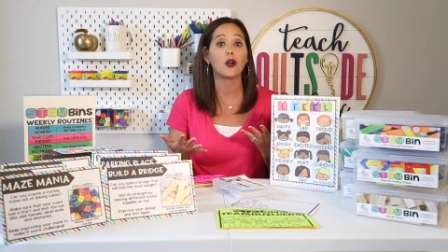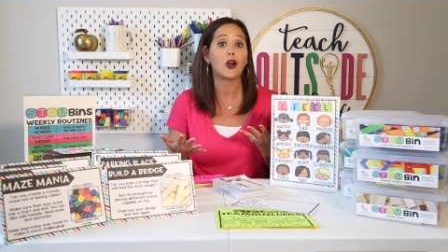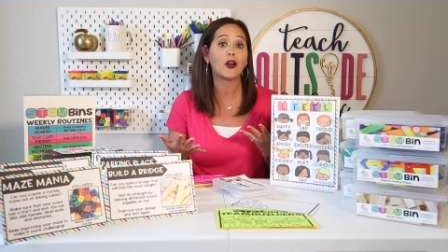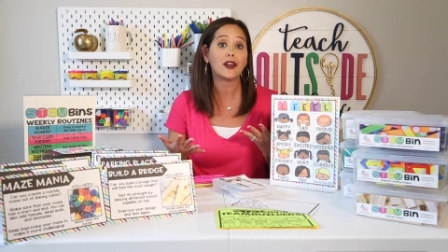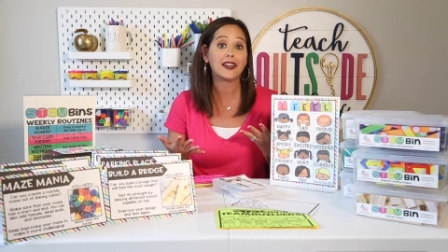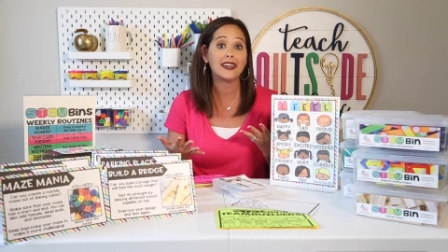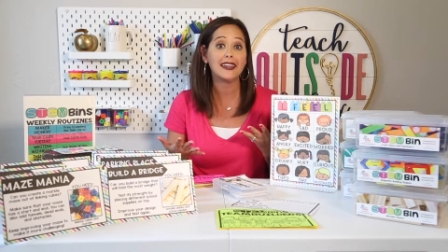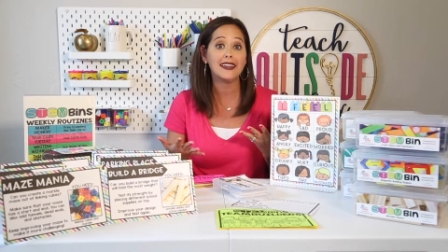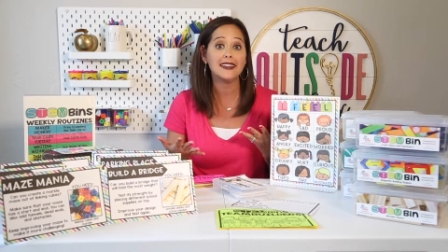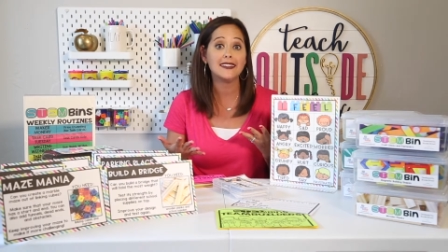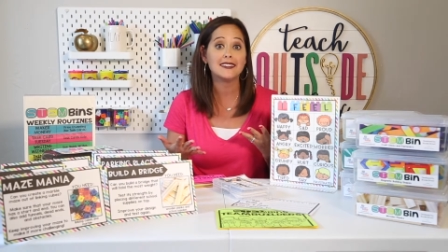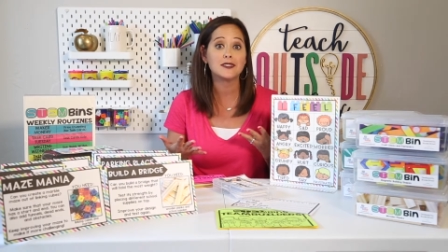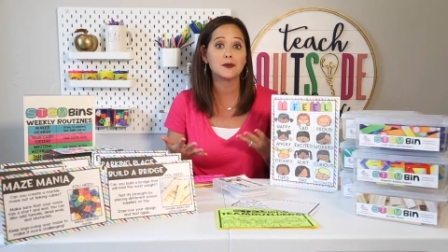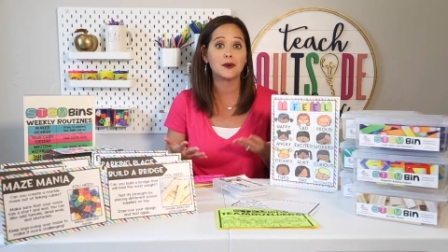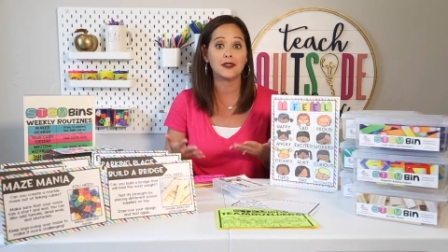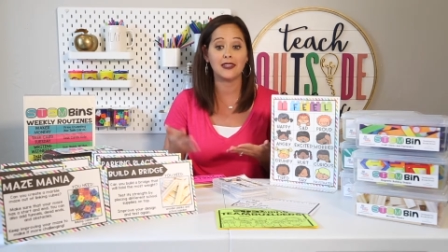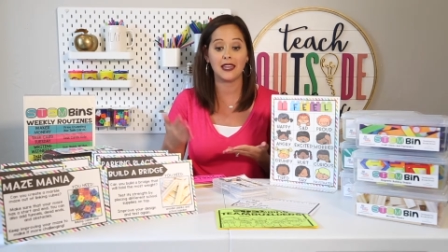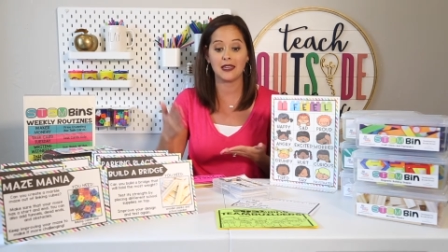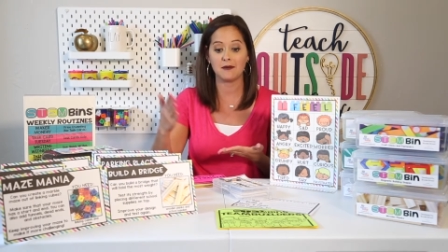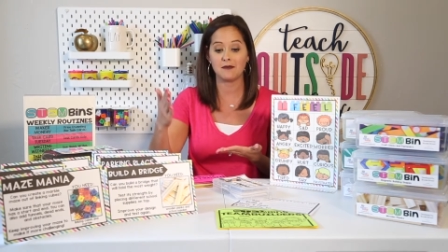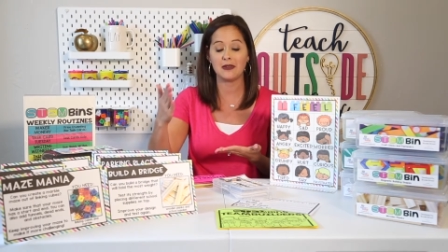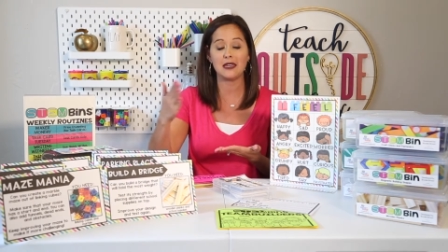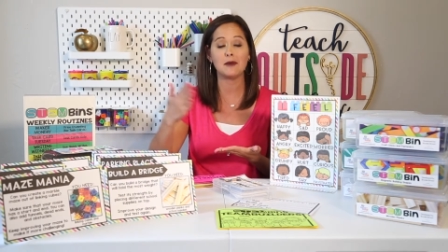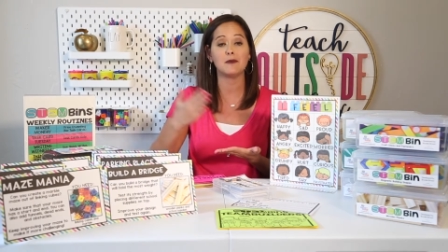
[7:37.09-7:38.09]
our kids when
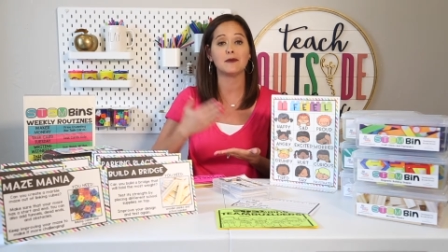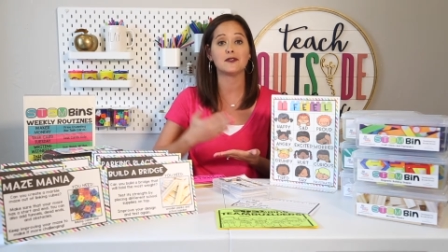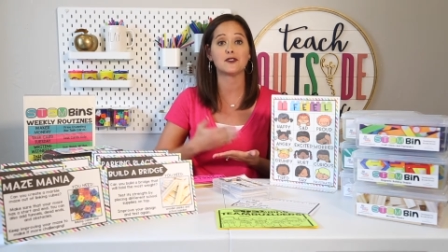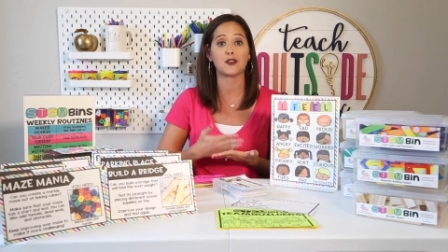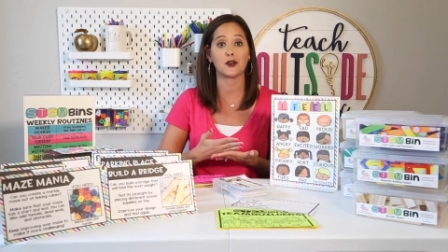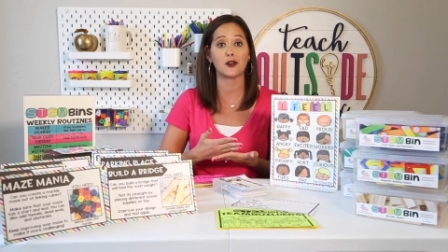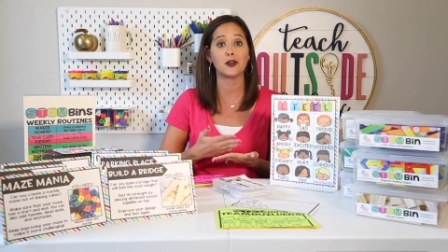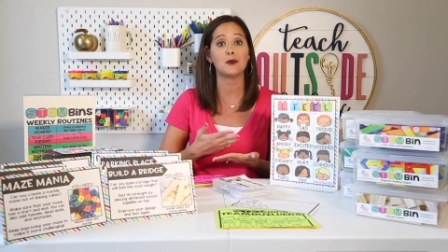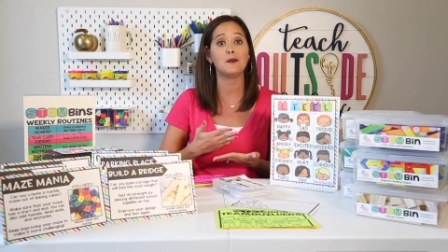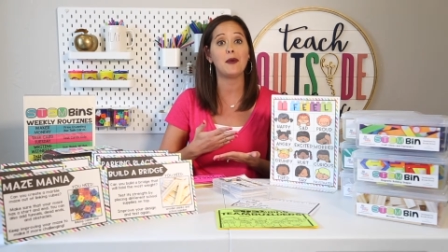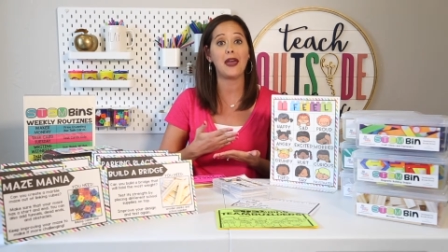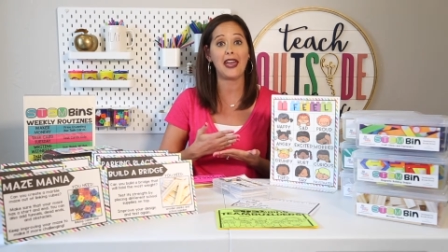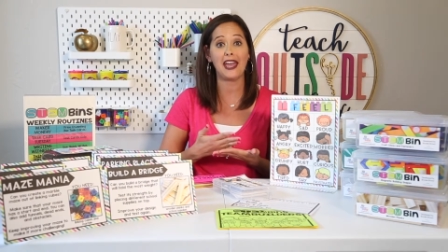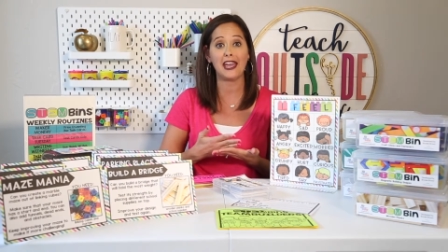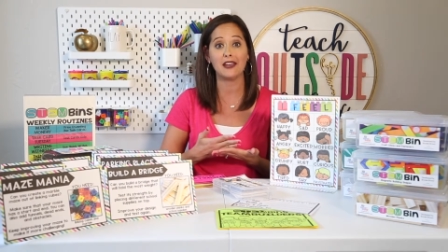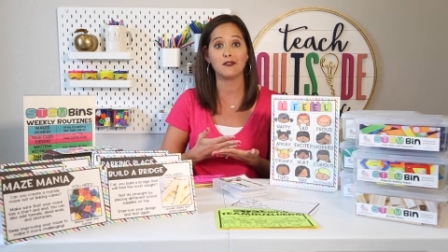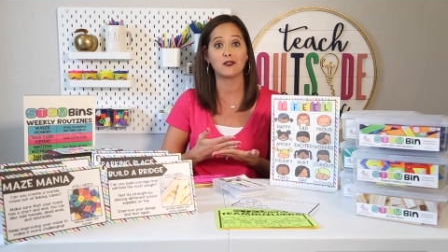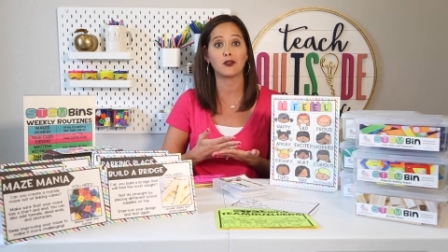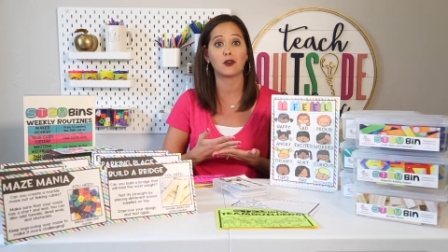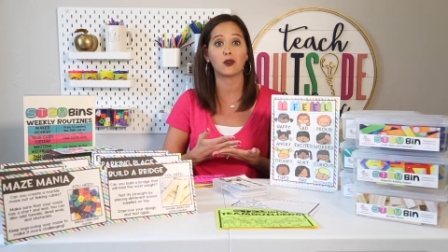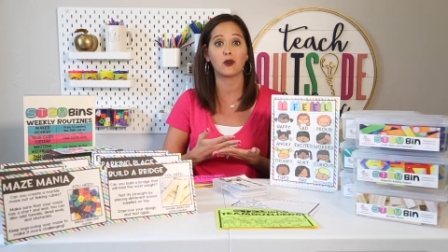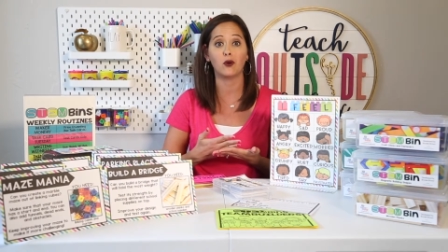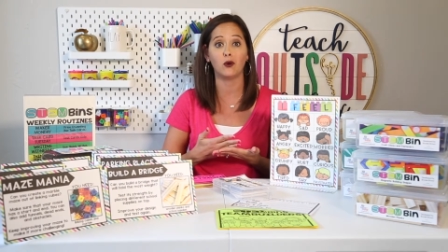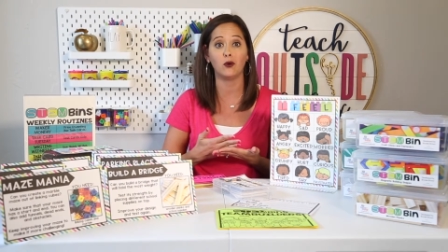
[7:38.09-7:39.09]
they meet certain
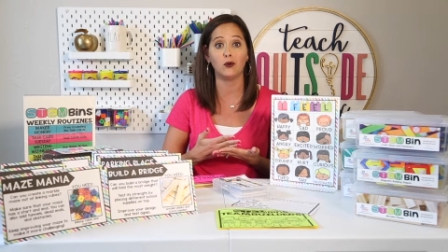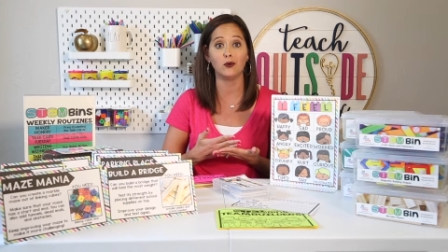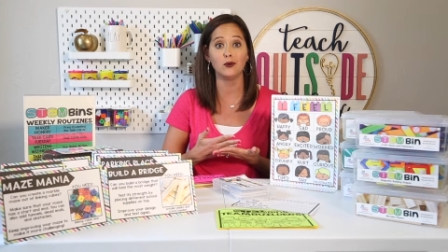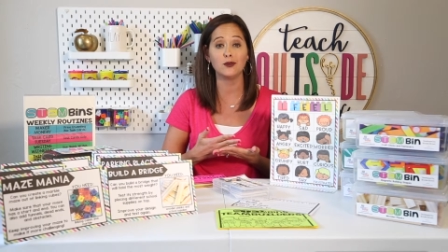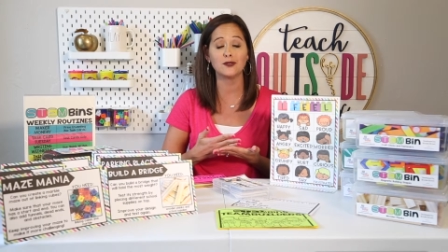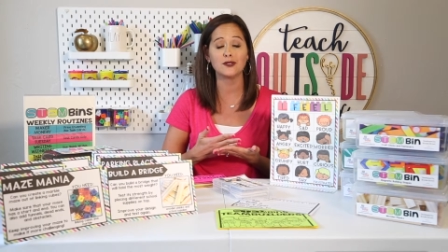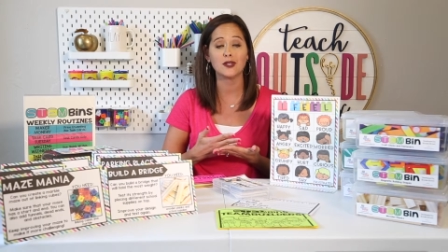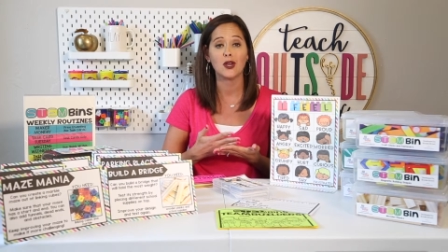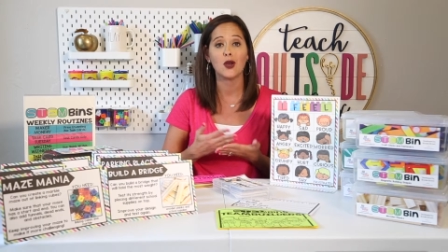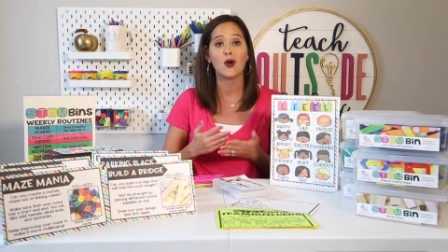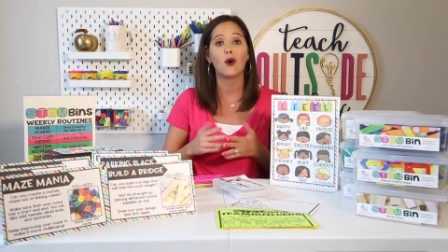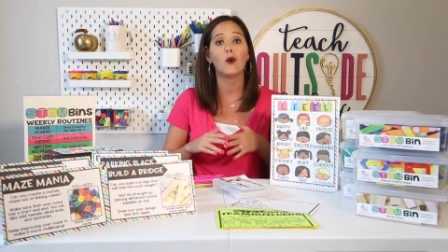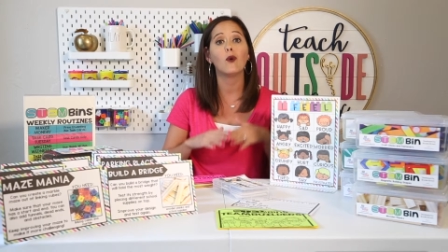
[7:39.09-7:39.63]
behavior goals,